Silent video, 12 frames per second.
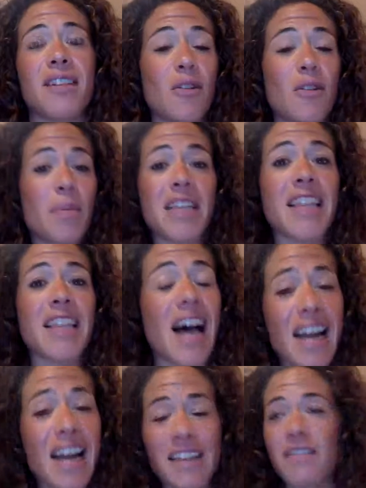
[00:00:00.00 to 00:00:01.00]
be
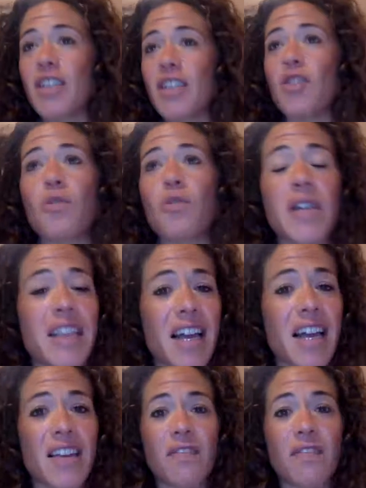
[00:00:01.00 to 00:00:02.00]
alive and enjoy
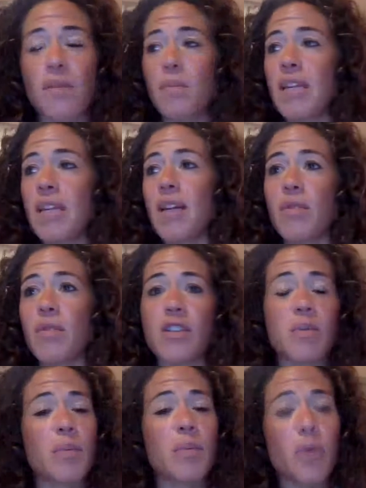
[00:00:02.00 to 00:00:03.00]
life and be able
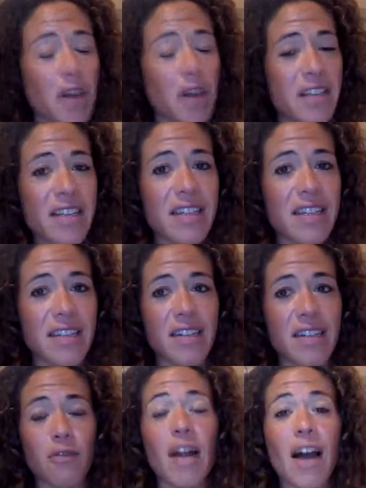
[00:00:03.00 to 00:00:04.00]
to be present
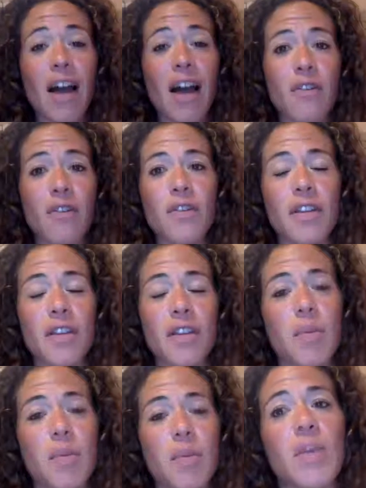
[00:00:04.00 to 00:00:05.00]
and around for the
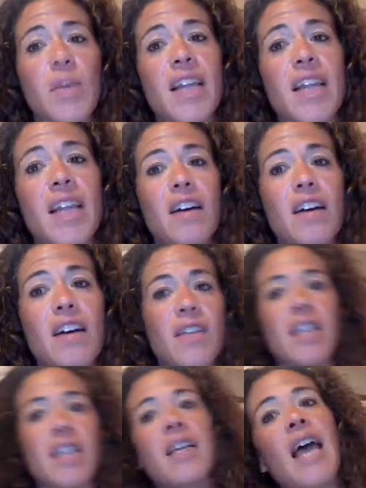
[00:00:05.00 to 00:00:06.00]
people we love
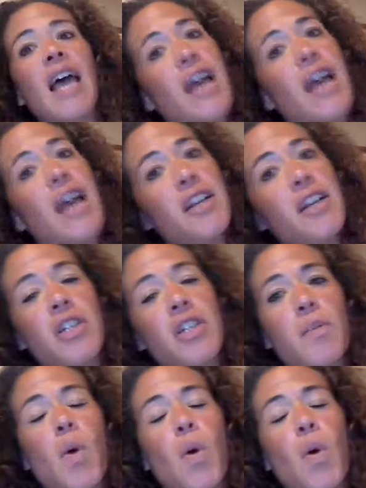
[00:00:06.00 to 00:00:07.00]
and agile
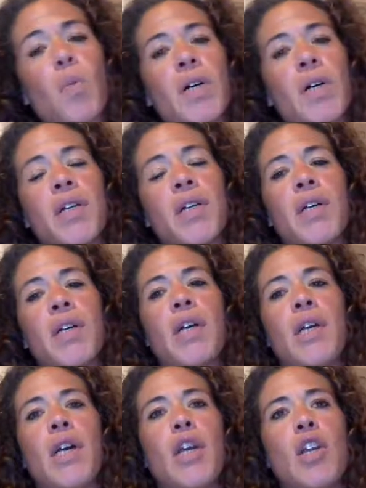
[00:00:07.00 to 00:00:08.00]
and mobile,
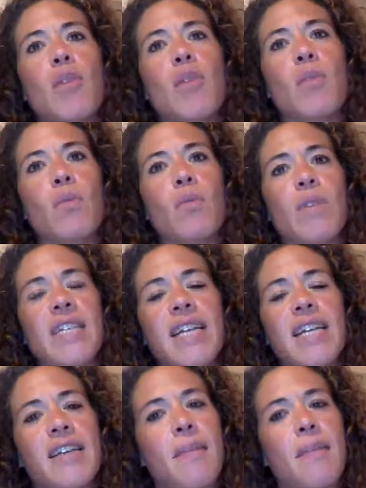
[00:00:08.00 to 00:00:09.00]
but we
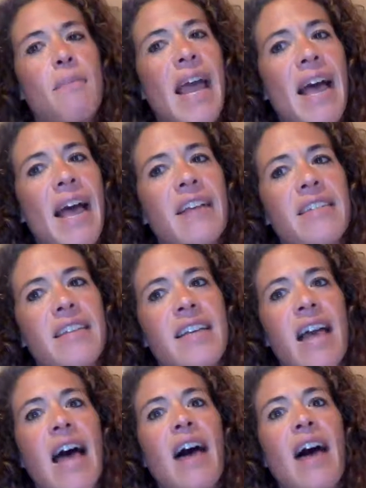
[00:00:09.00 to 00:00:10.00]
tend to mask
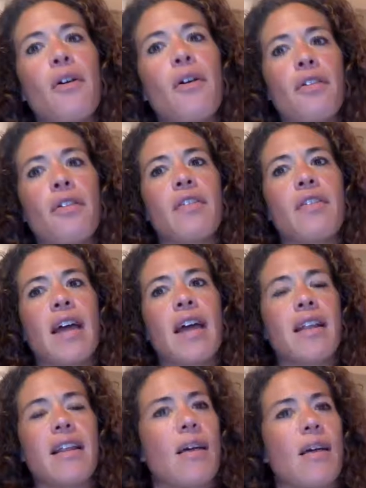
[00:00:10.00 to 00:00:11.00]
health,
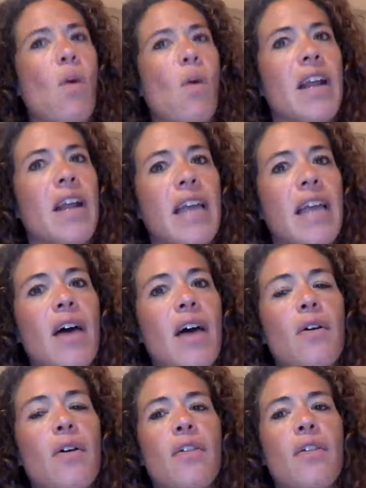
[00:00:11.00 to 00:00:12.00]
that wanting health,